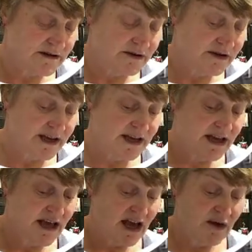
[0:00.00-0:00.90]
Okay,
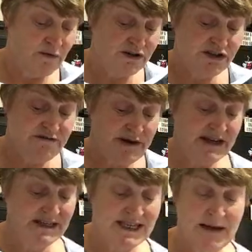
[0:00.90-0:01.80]
and once you've
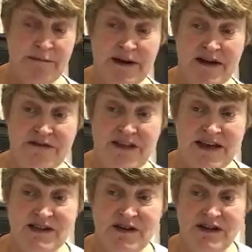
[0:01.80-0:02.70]
made a template for
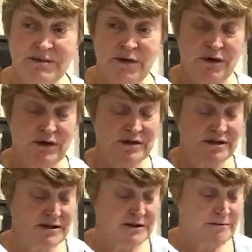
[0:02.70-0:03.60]
that size box,
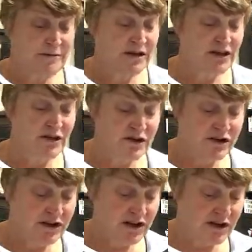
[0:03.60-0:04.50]
you
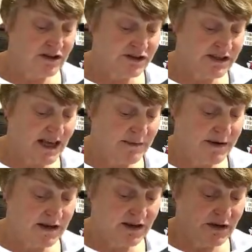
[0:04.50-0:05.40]
can just keep
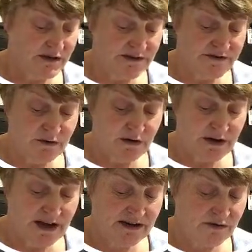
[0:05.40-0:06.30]
it and use it for all your
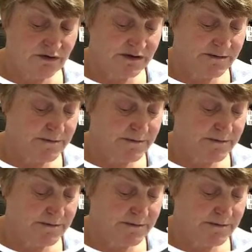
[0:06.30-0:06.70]
handles.